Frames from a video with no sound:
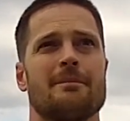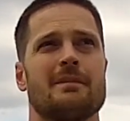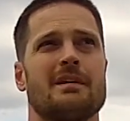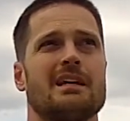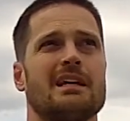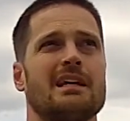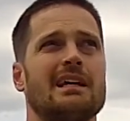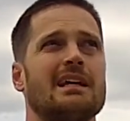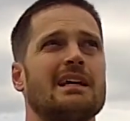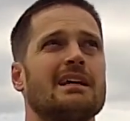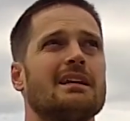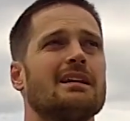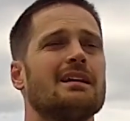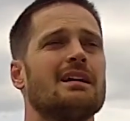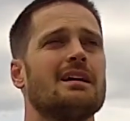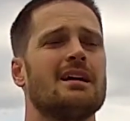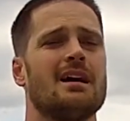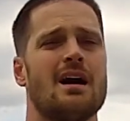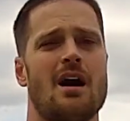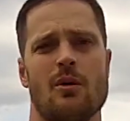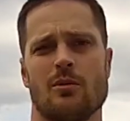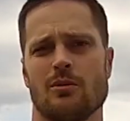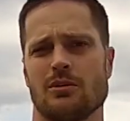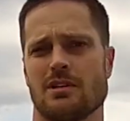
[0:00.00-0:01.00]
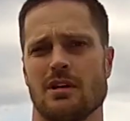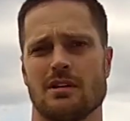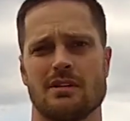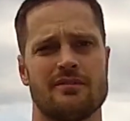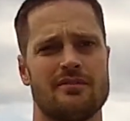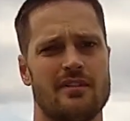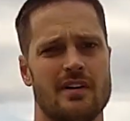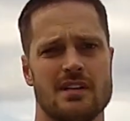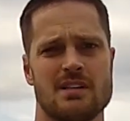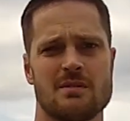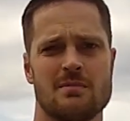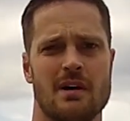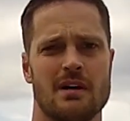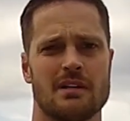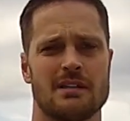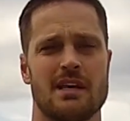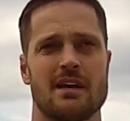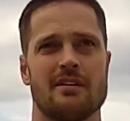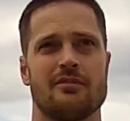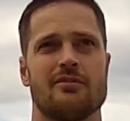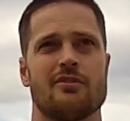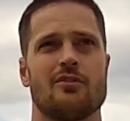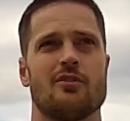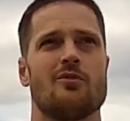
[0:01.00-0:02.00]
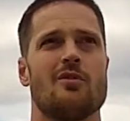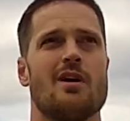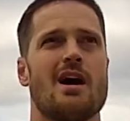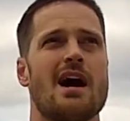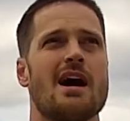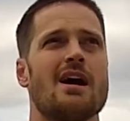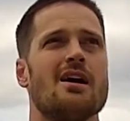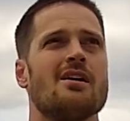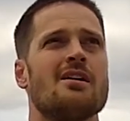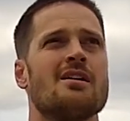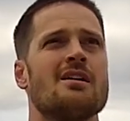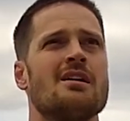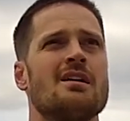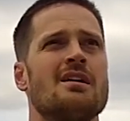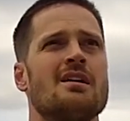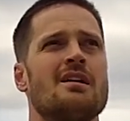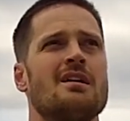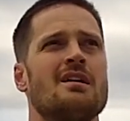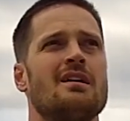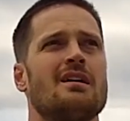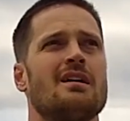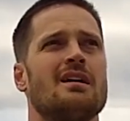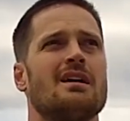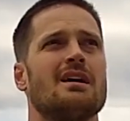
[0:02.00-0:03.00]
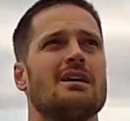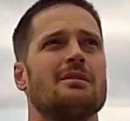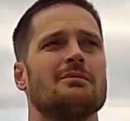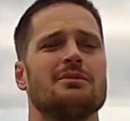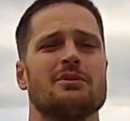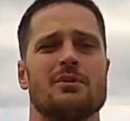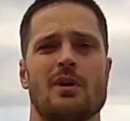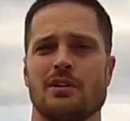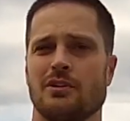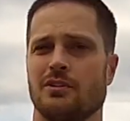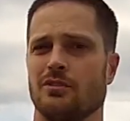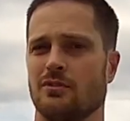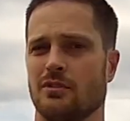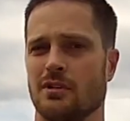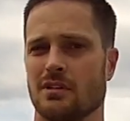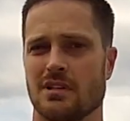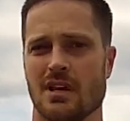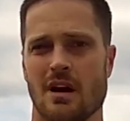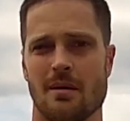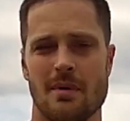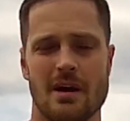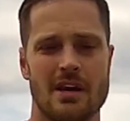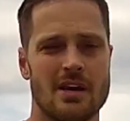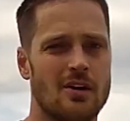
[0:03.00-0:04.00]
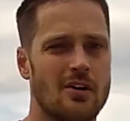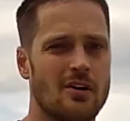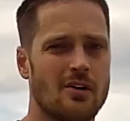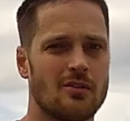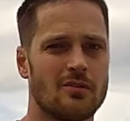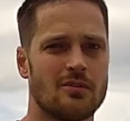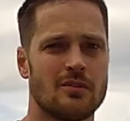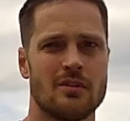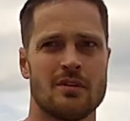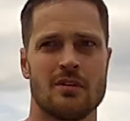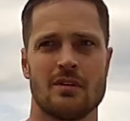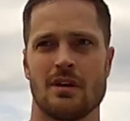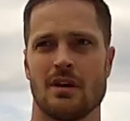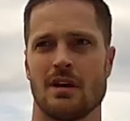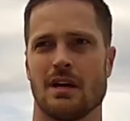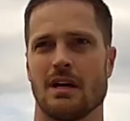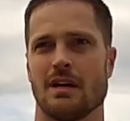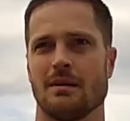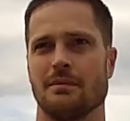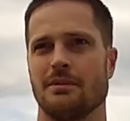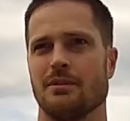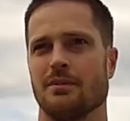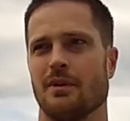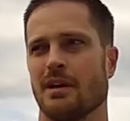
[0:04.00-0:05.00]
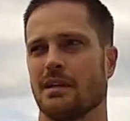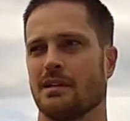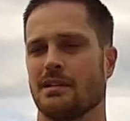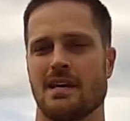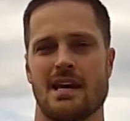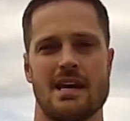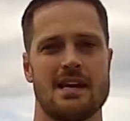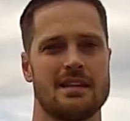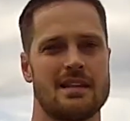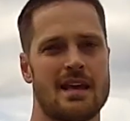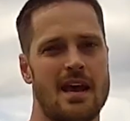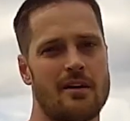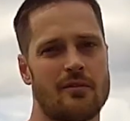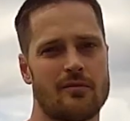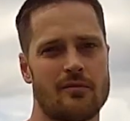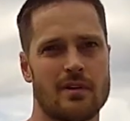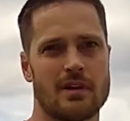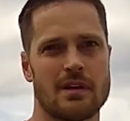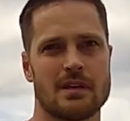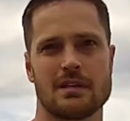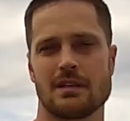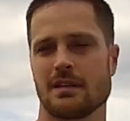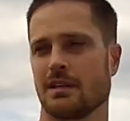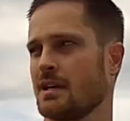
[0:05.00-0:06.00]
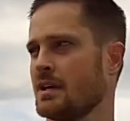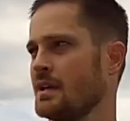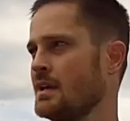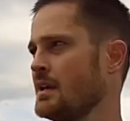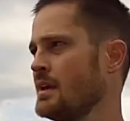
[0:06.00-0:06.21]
And I was on the fence about that for a while. Do I do this on my own? Do I take that risk?